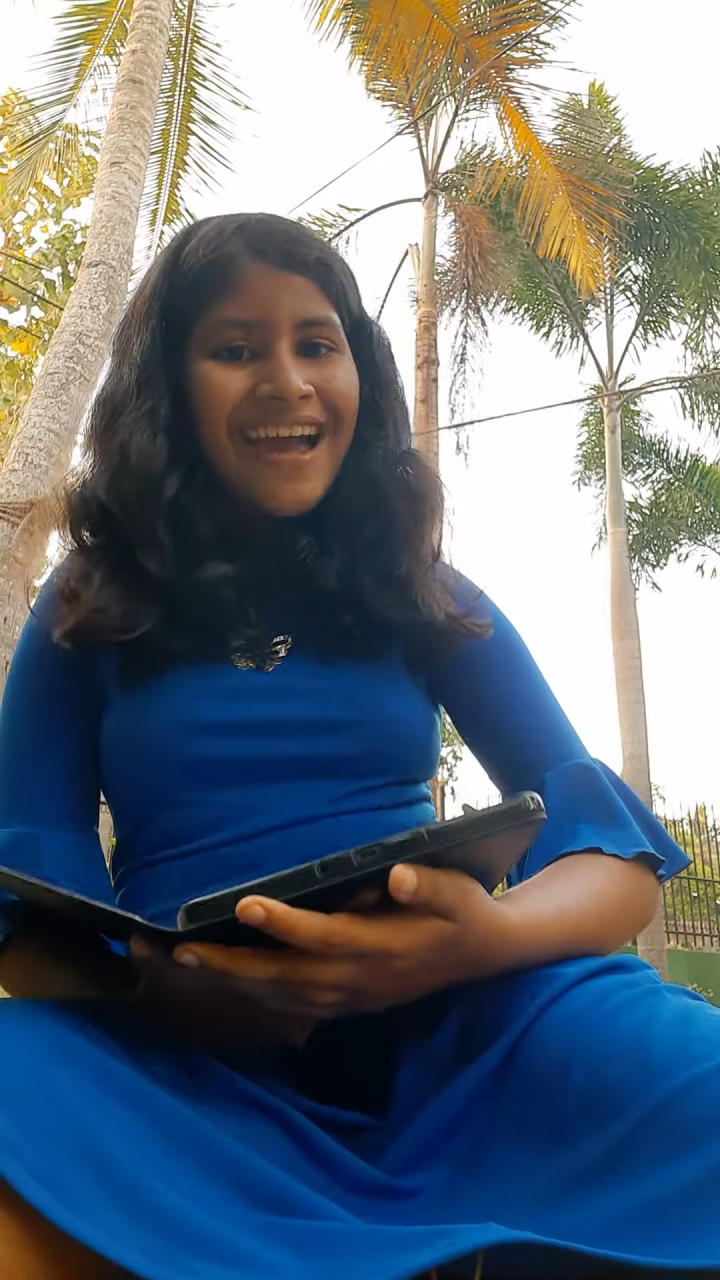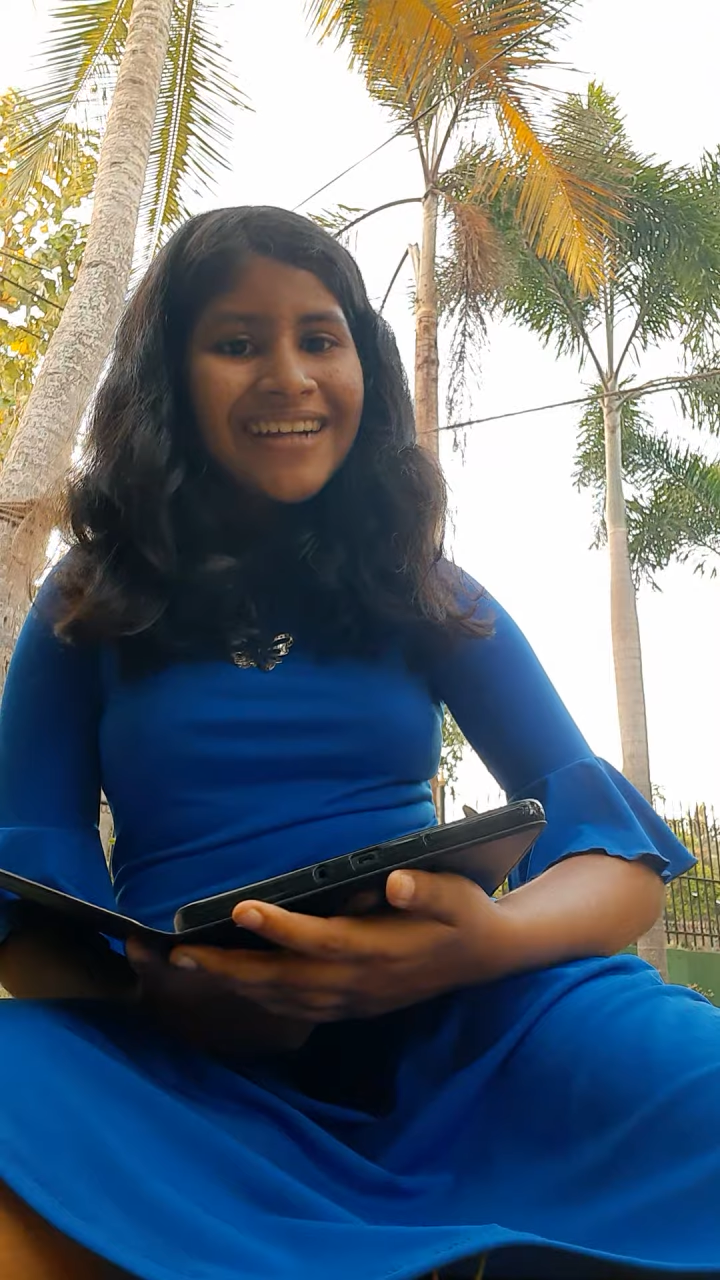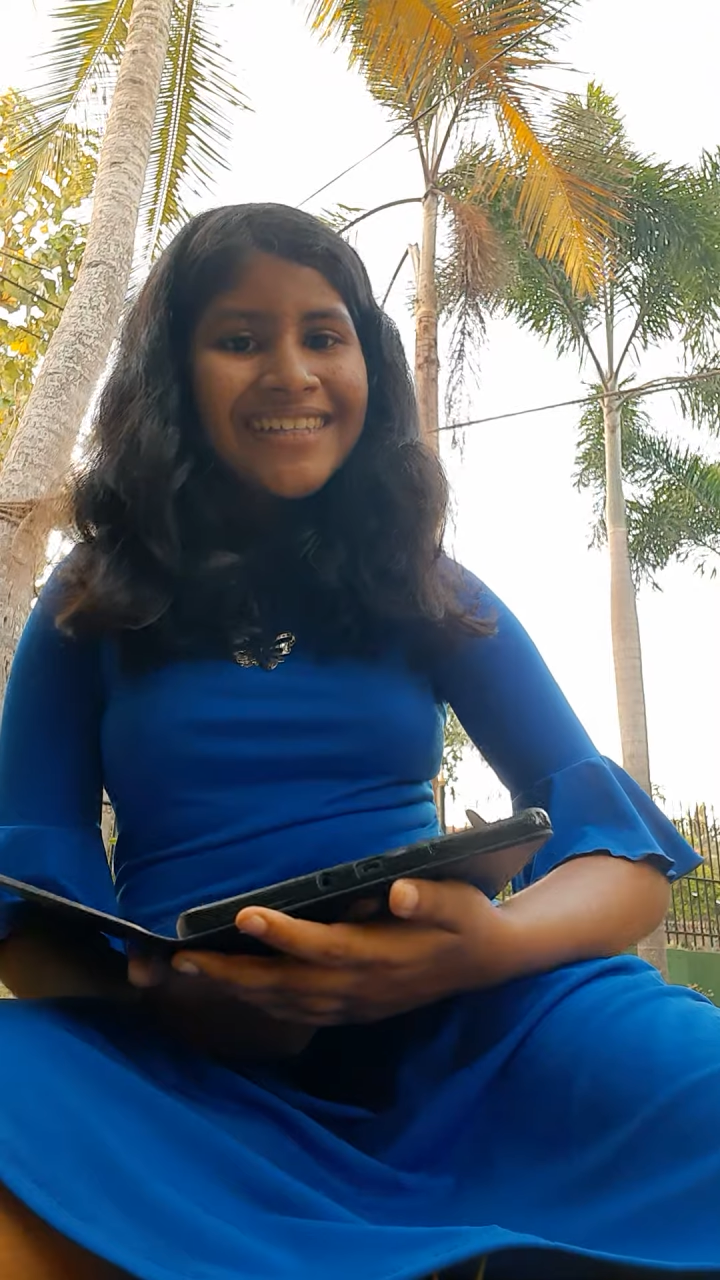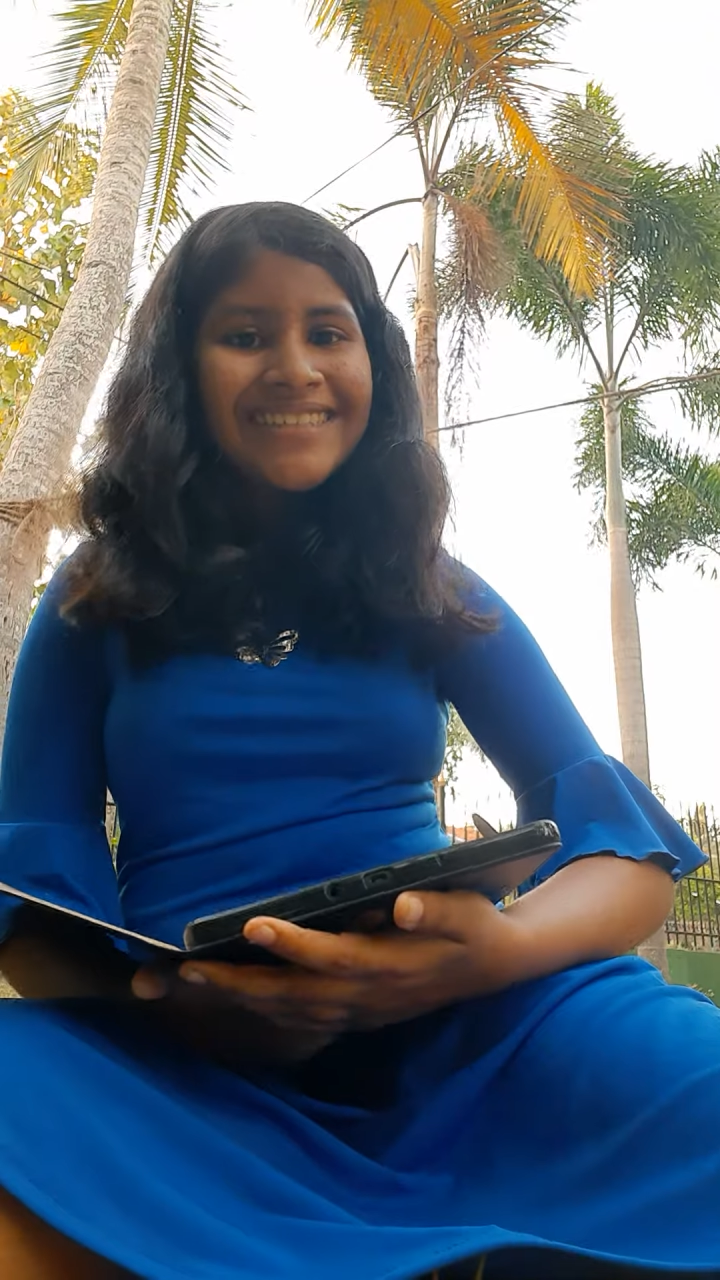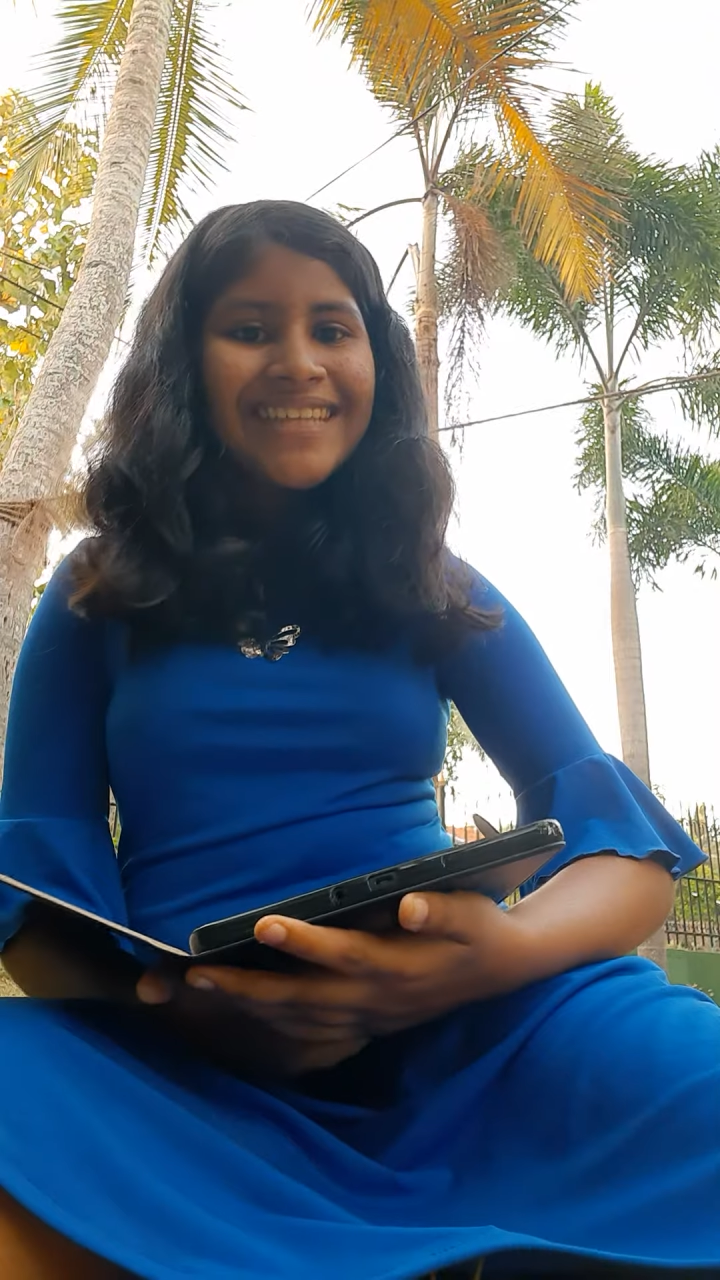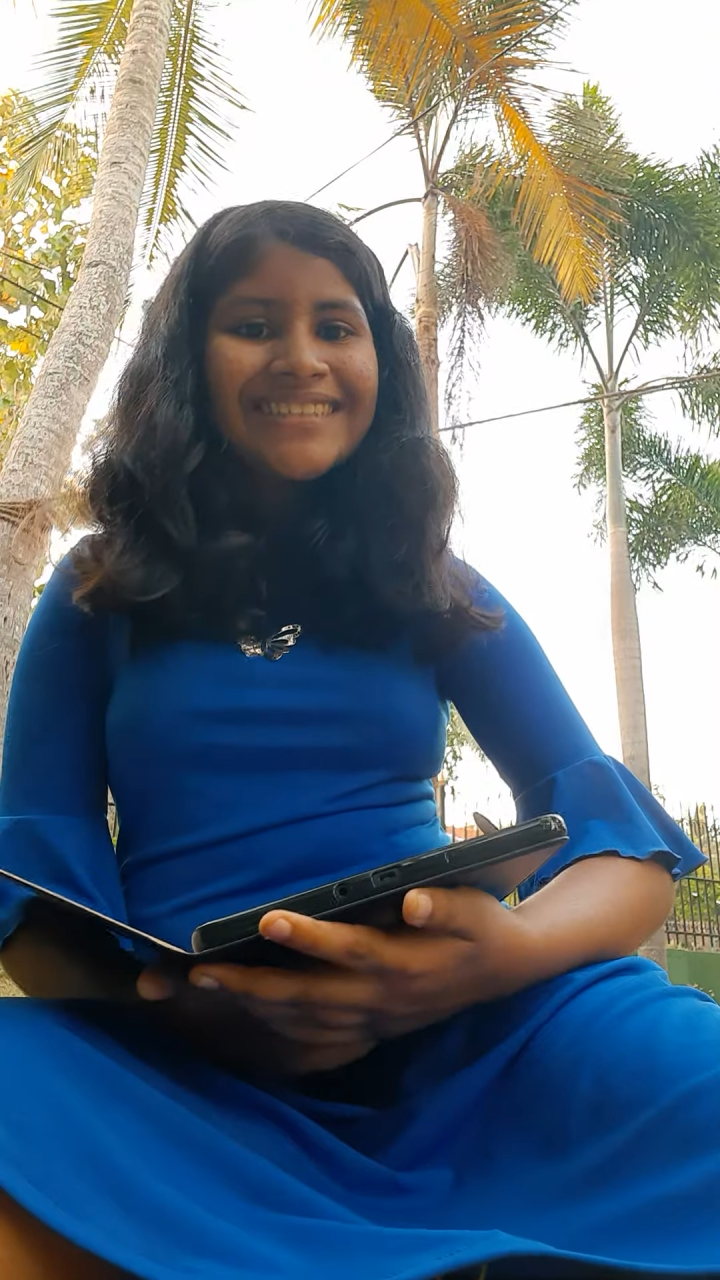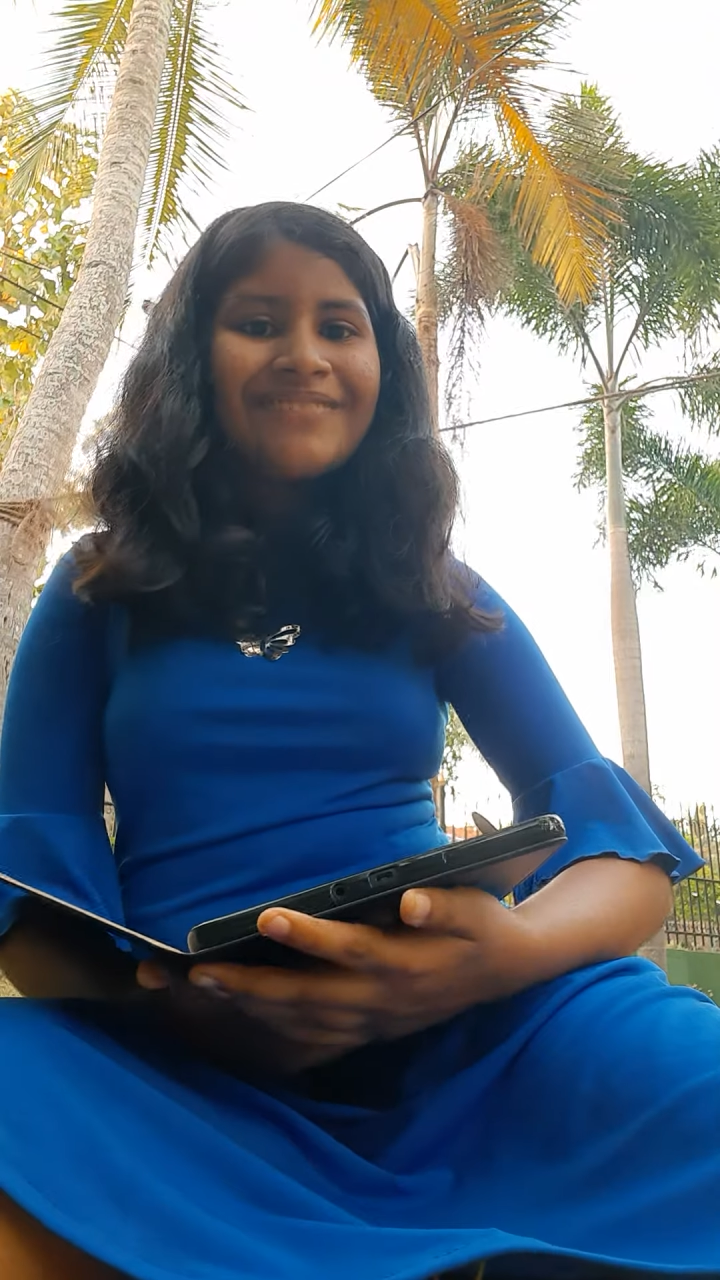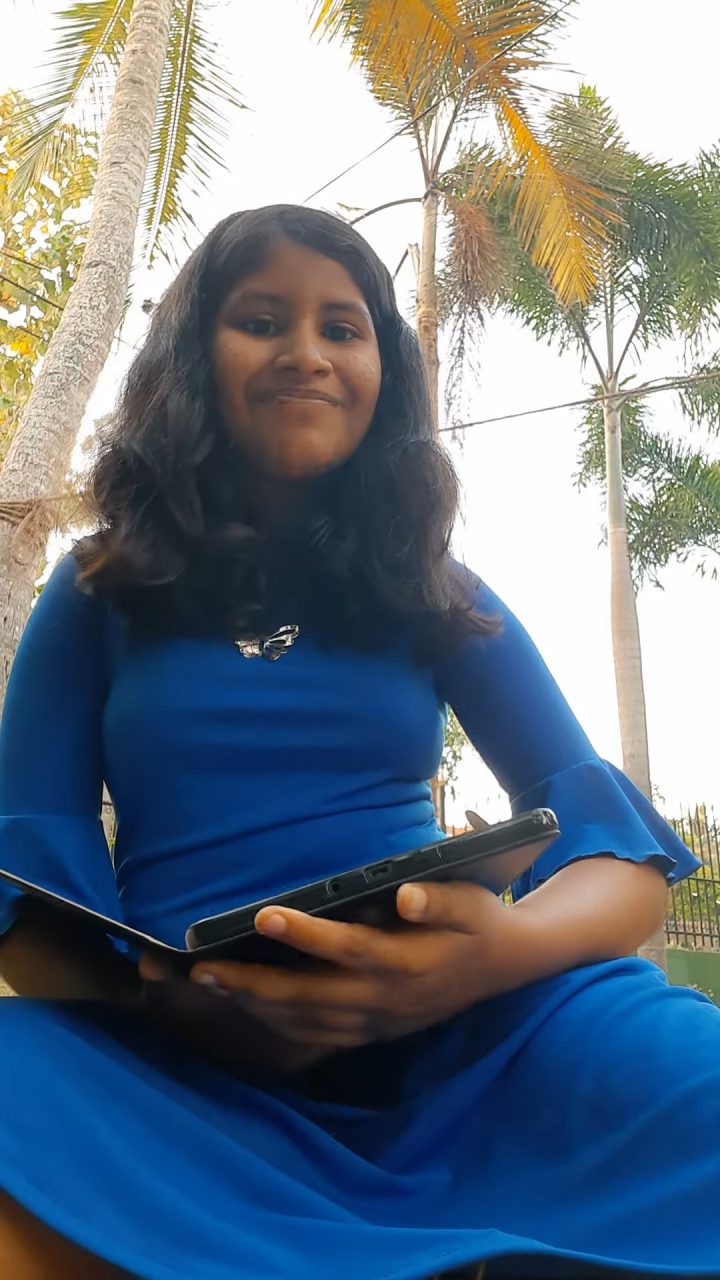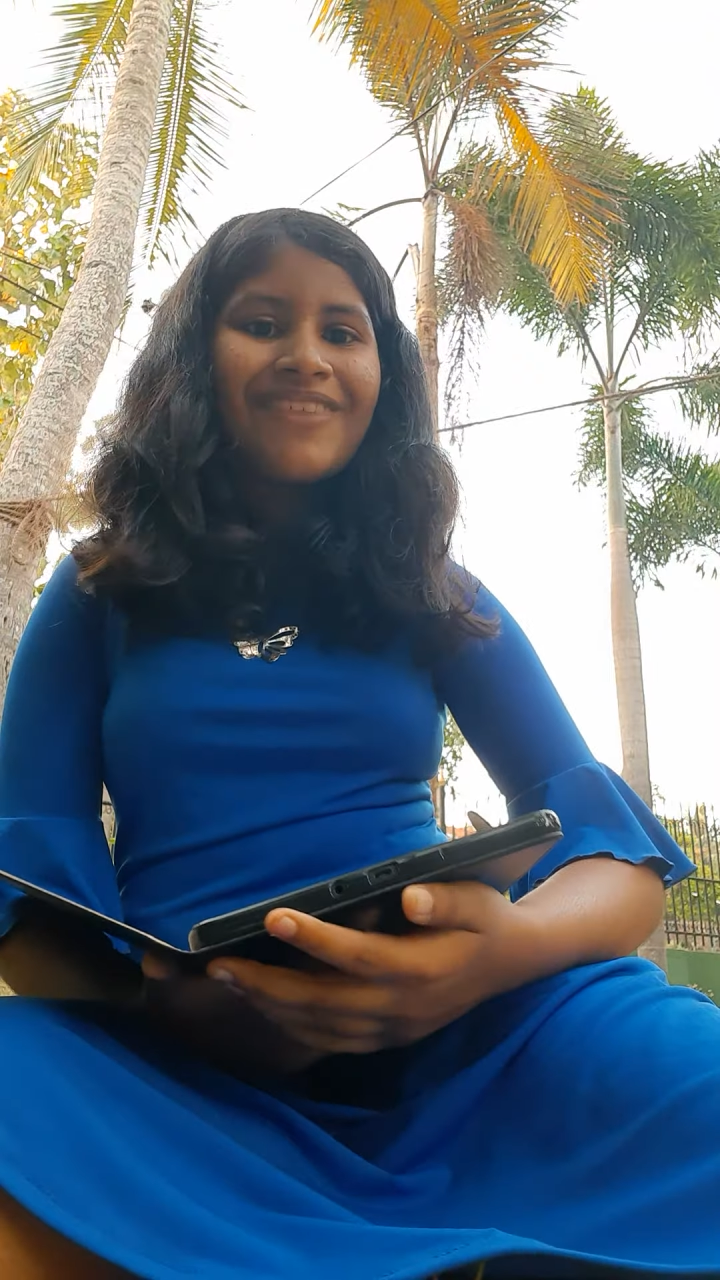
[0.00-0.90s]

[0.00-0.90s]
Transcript: virus is the